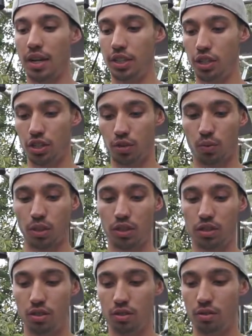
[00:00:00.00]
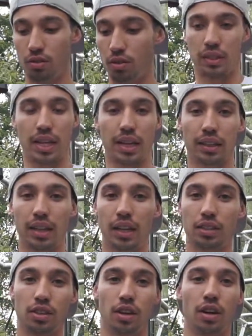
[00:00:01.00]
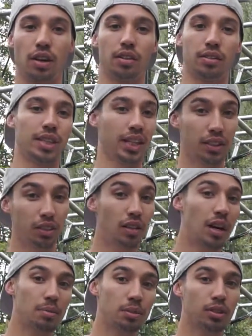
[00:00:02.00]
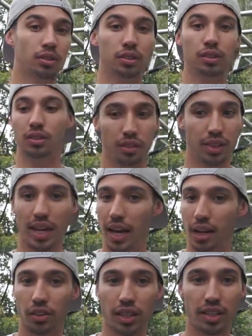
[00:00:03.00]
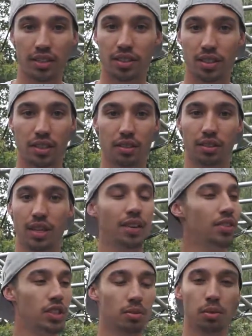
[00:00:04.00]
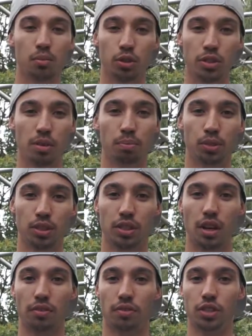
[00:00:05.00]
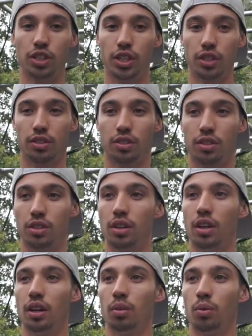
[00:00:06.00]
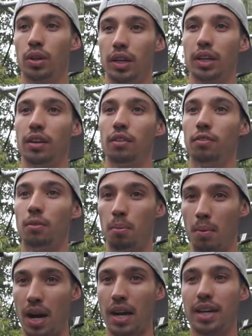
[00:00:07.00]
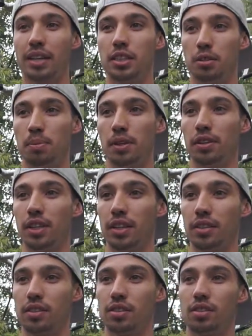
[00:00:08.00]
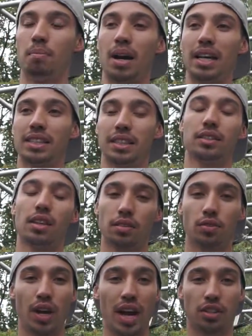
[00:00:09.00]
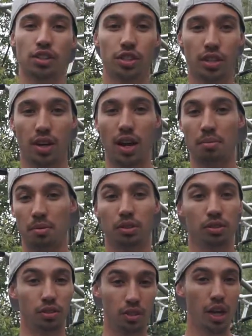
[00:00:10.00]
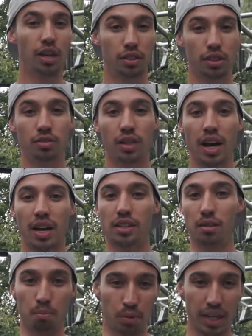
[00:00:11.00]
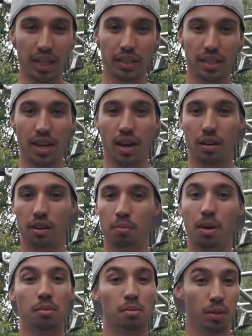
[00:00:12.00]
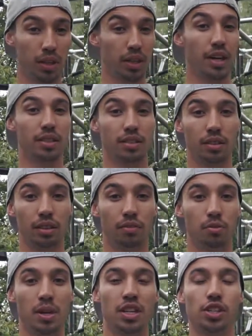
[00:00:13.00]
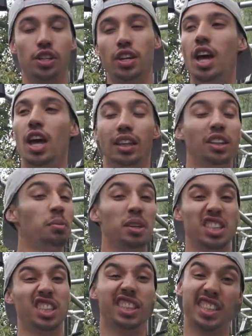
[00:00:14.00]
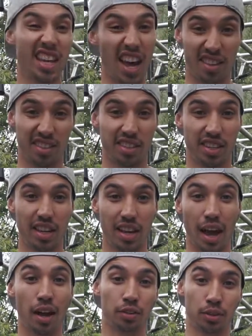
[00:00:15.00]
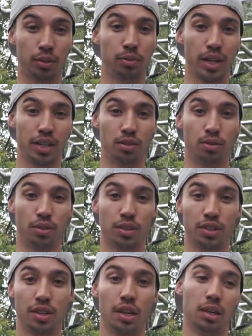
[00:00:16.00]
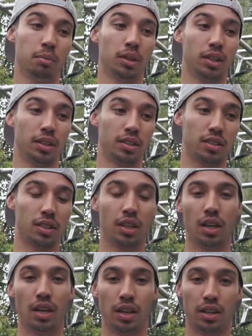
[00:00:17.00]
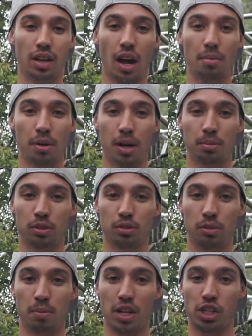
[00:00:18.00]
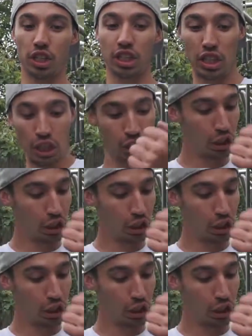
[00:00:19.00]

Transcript: just want to do techniques on technical obstacles, carries, even some of the more simple stuff. Just want to give my experience, my successful actions on obstacles to you guys, break it down, maybe bring you guys a little information, a little bit of success out there on the race course, because I'm an obstacle specialist.